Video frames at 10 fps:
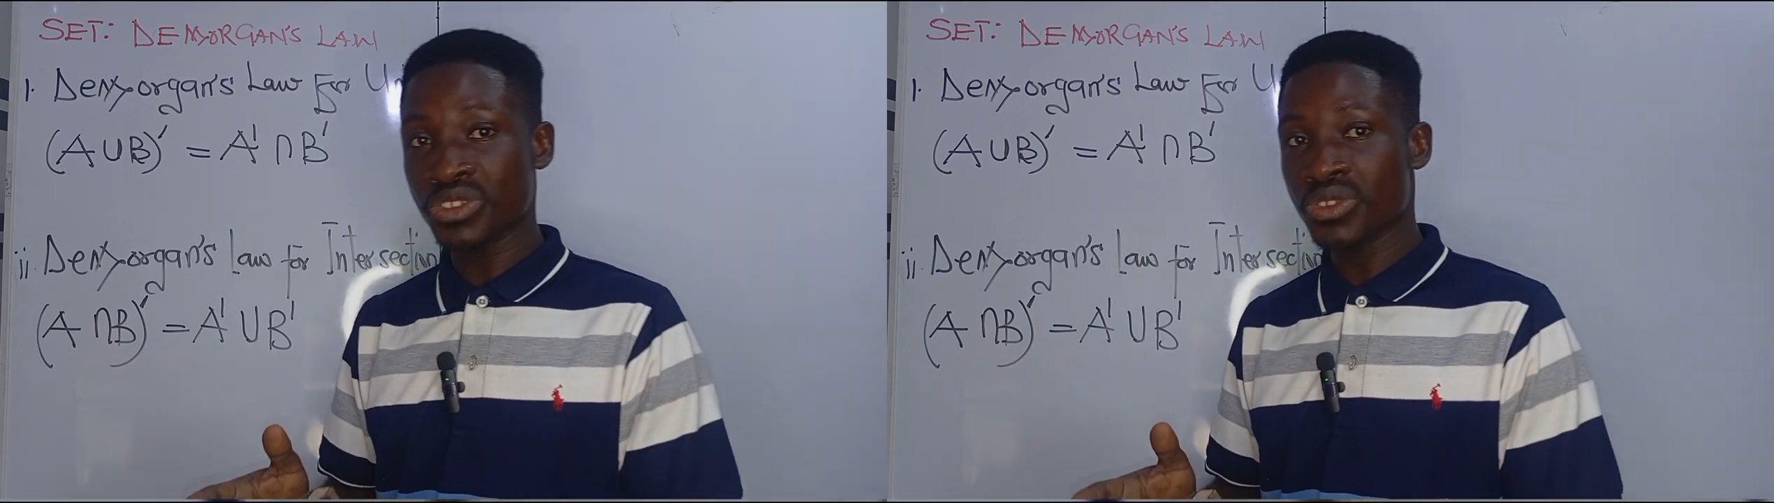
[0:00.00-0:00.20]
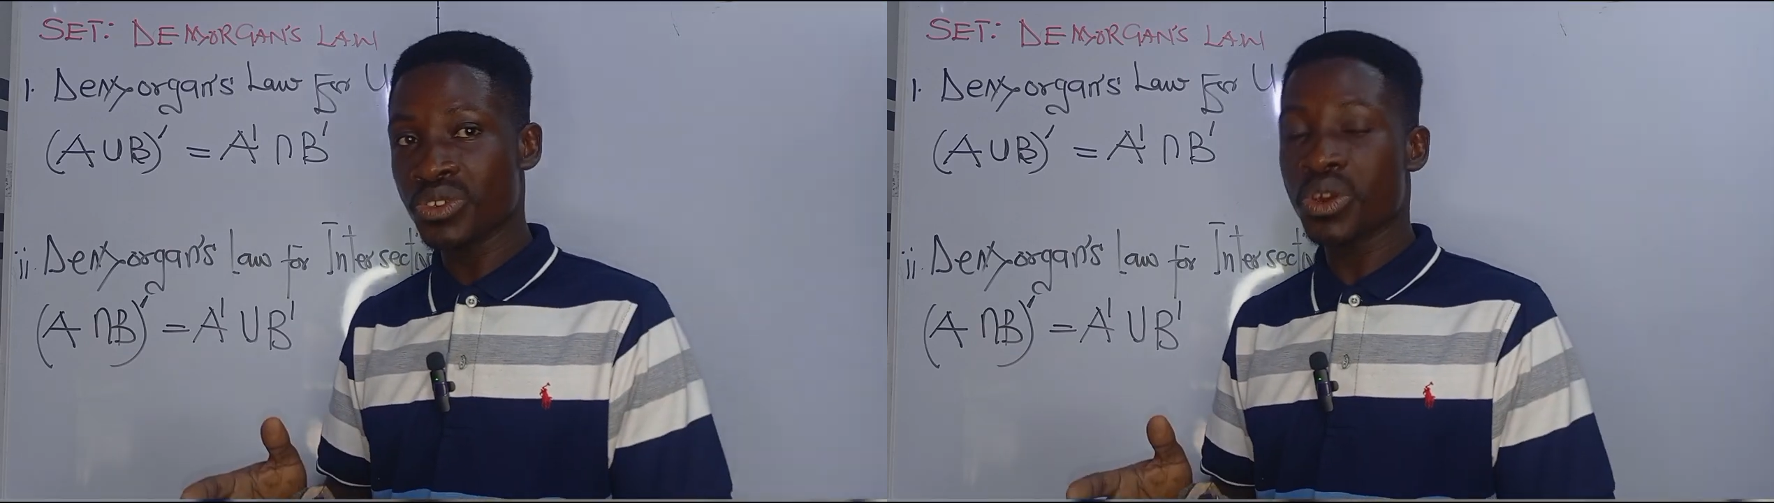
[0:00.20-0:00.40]

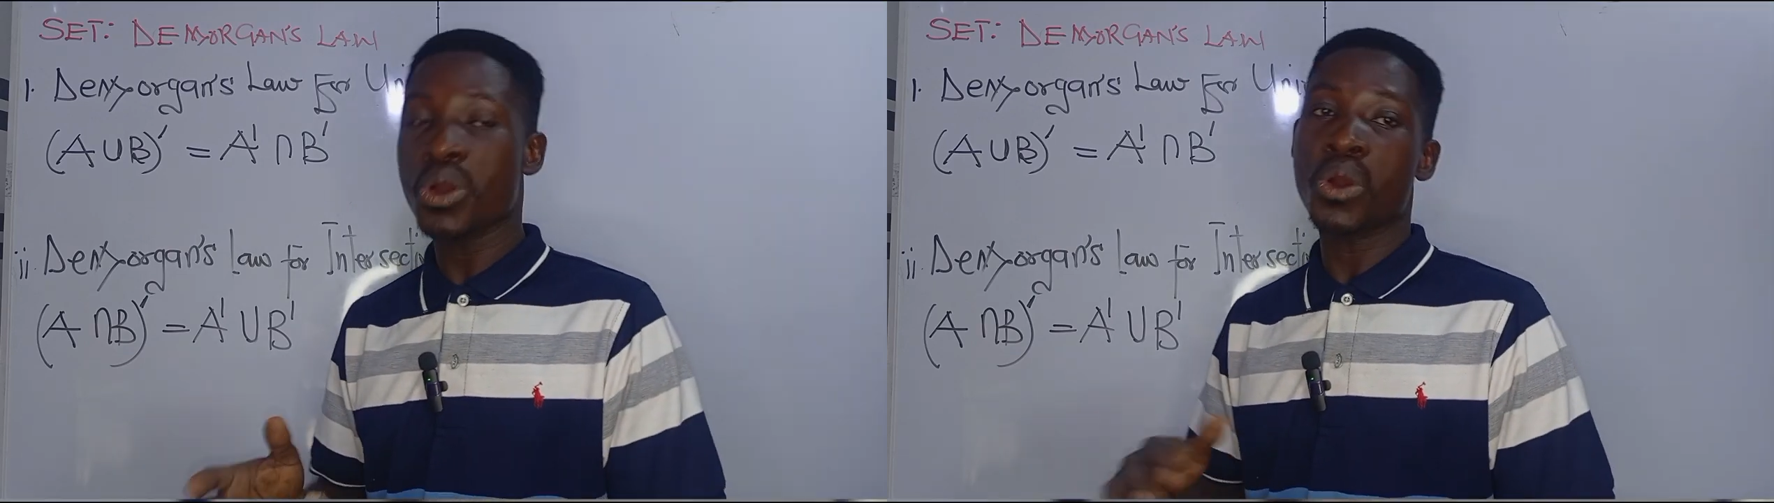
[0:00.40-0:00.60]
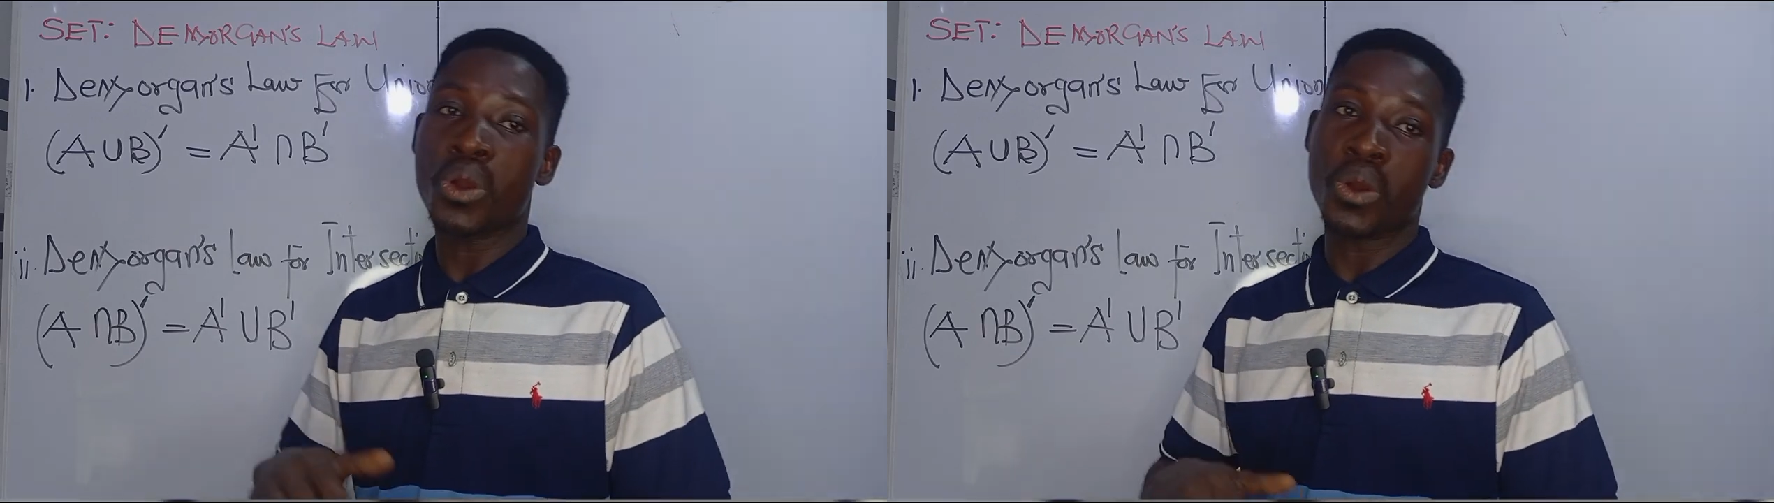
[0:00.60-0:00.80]
true
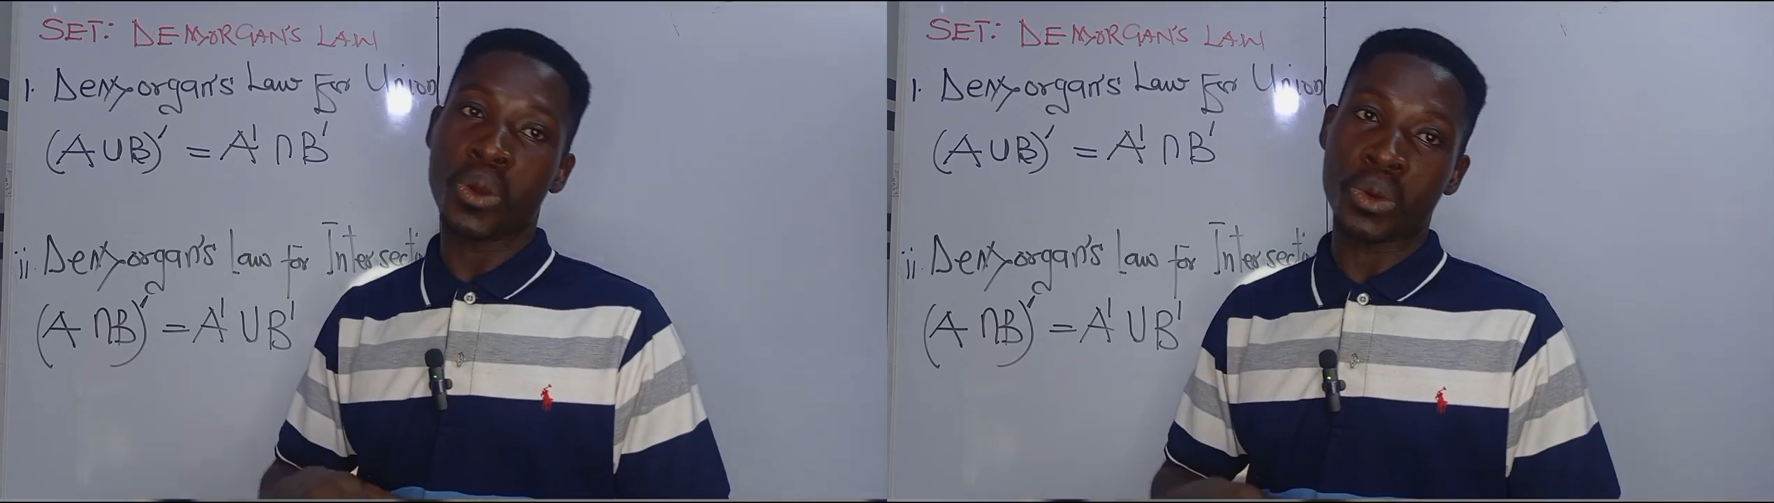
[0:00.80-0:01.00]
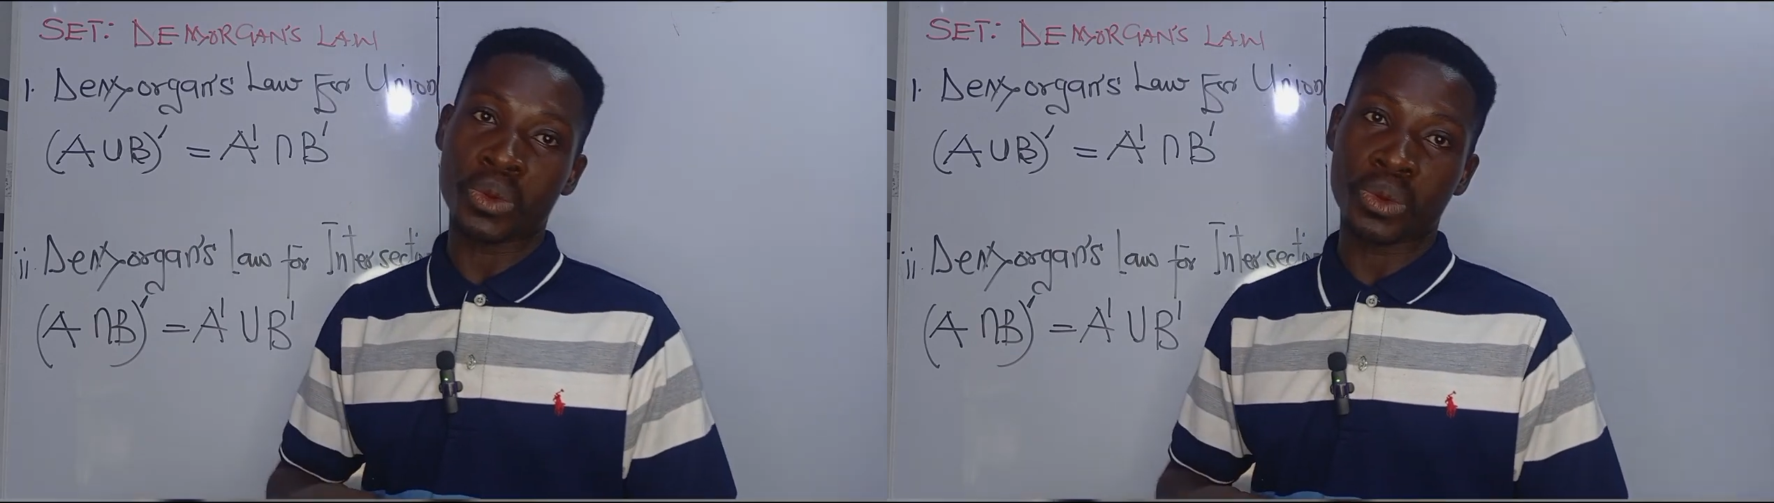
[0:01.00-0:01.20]

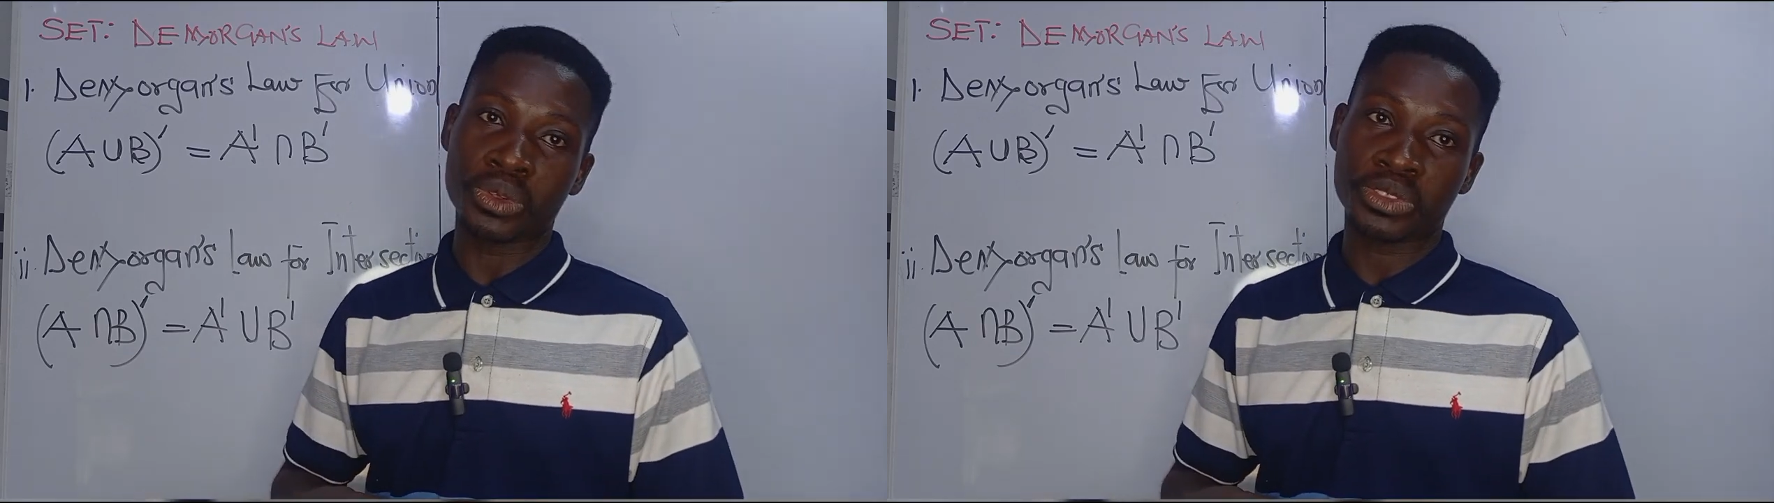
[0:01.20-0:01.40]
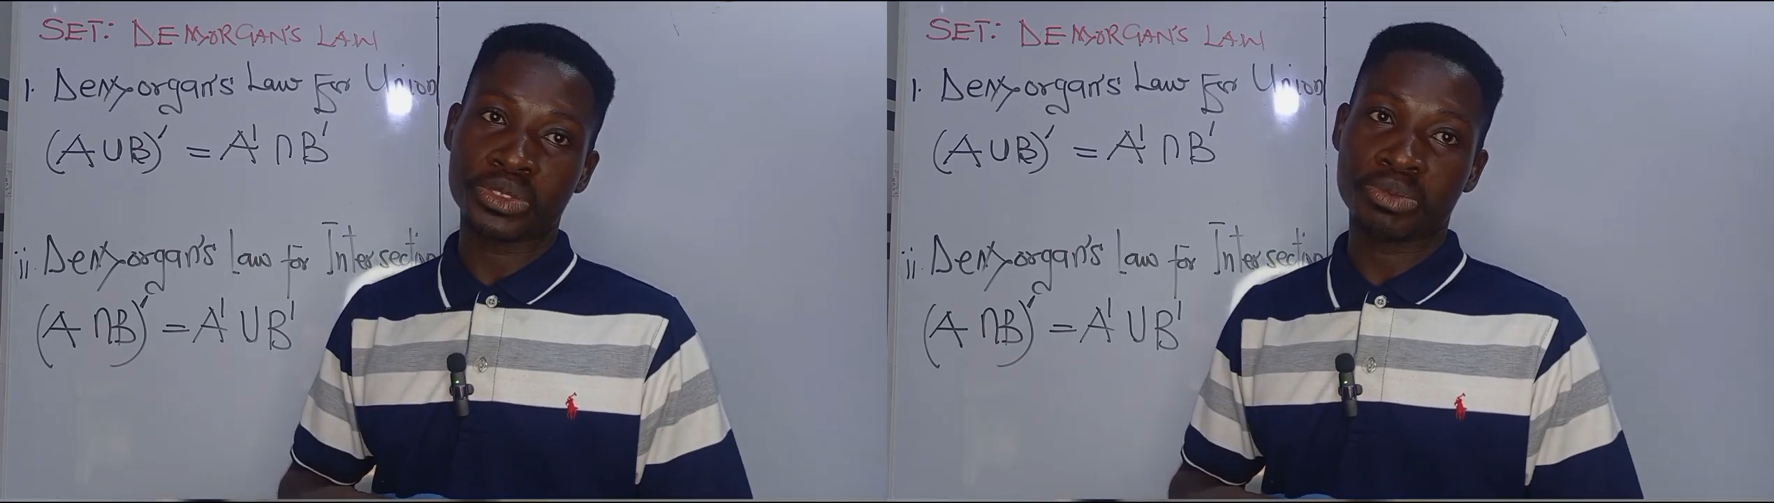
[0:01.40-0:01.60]
or not.